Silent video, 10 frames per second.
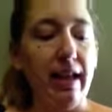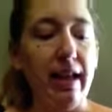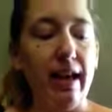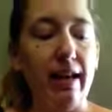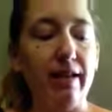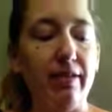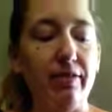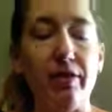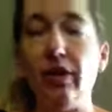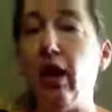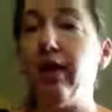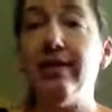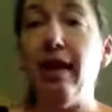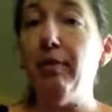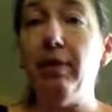and for the
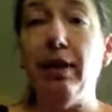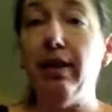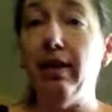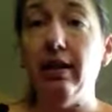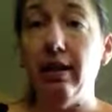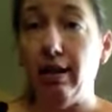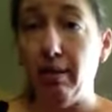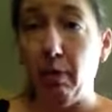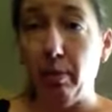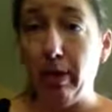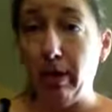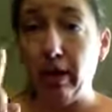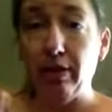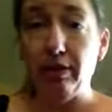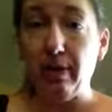longest time we'd run the mobile
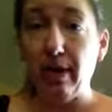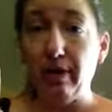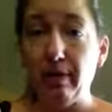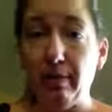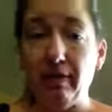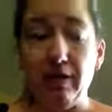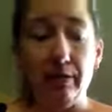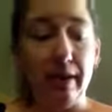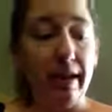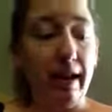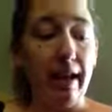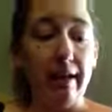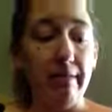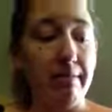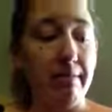that goes around above the swing,
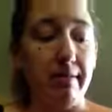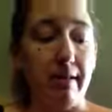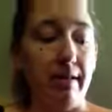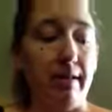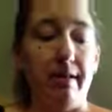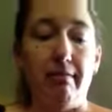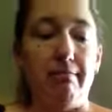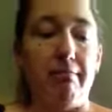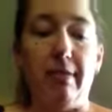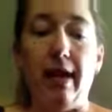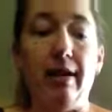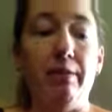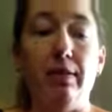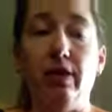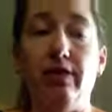and they
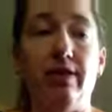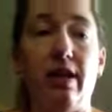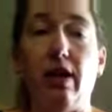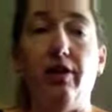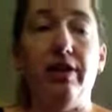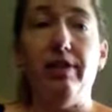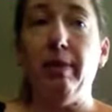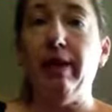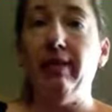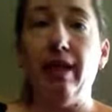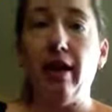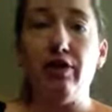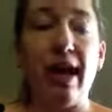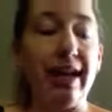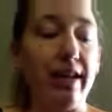would just stare off into space and not
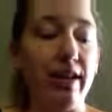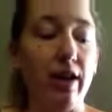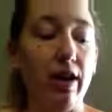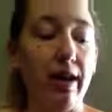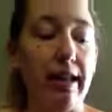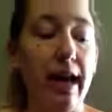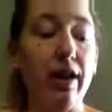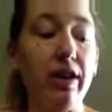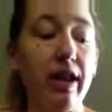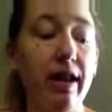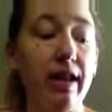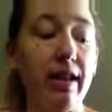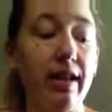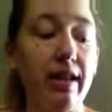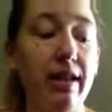track it at all. And now they
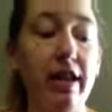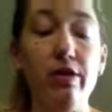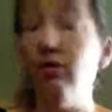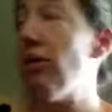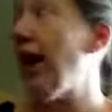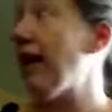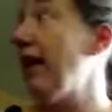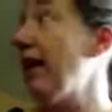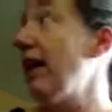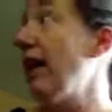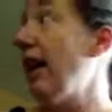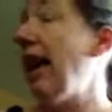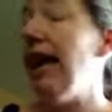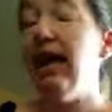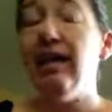do track it.
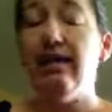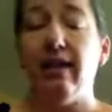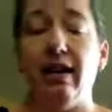And